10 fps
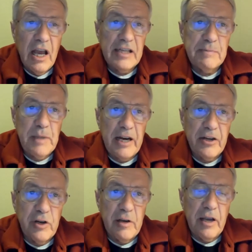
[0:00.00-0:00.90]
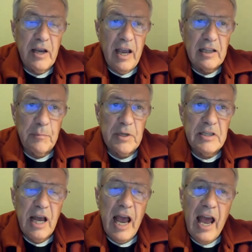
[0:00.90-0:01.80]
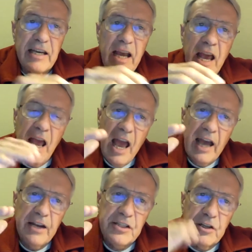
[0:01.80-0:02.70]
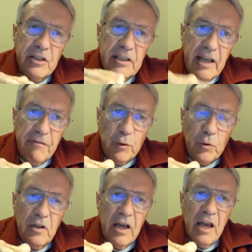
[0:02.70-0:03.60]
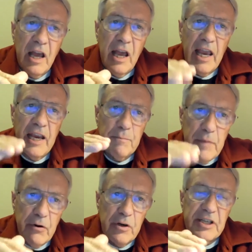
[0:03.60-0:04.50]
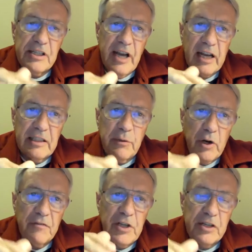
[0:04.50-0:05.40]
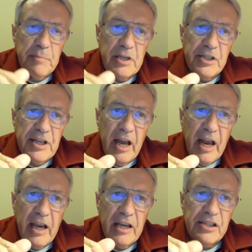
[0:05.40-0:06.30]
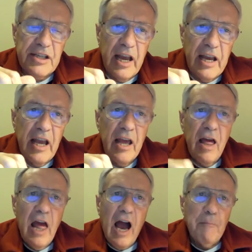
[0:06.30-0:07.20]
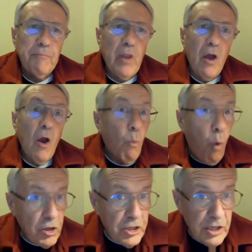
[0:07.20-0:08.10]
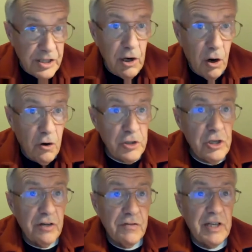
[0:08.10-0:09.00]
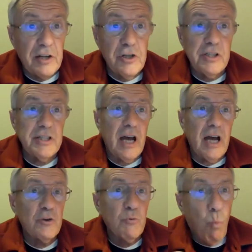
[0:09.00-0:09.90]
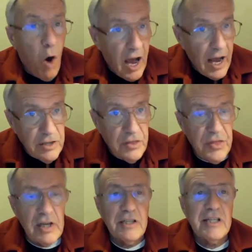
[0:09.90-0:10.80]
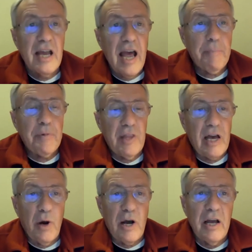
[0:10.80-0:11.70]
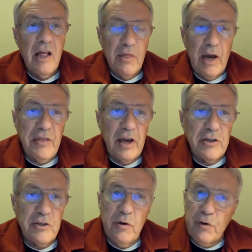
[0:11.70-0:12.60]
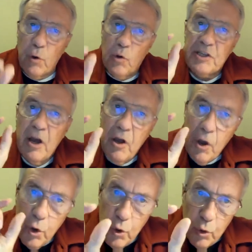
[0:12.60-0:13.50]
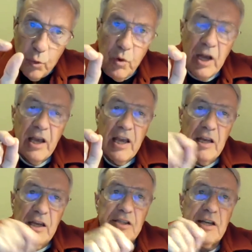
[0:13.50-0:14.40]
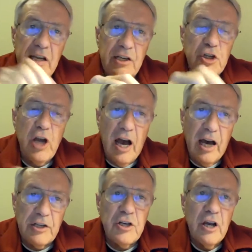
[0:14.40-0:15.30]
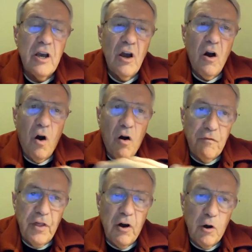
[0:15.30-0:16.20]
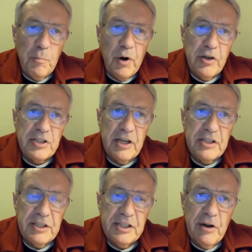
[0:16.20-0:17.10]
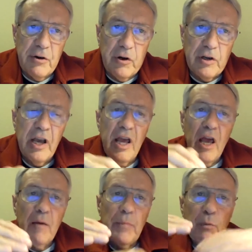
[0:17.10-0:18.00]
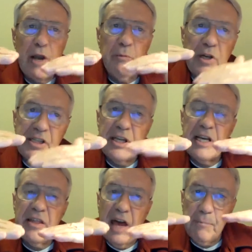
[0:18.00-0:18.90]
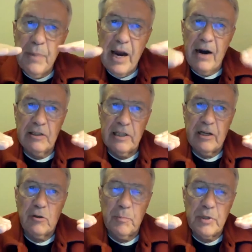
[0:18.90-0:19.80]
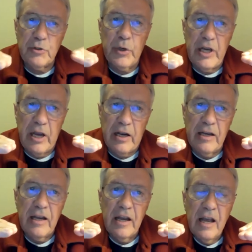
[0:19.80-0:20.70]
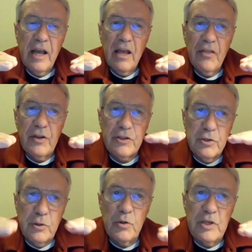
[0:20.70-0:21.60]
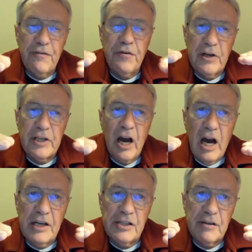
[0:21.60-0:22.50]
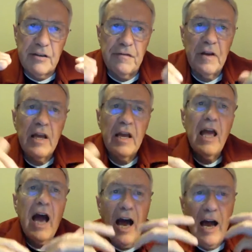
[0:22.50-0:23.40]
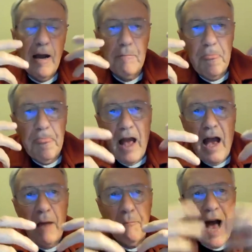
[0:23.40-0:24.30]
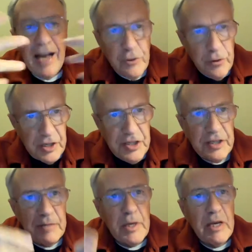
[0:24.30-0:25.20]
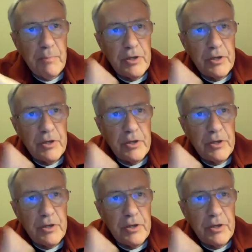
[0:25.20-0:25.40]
explanatory element. And at a certain level, it mirrors exactly what I've just been saying. It's saying, what is the origin of such and such? Why do things happen the way they do? Of course, who is in charge of the whole process and so on. But when we see that parallel between the two different kinds of utterances being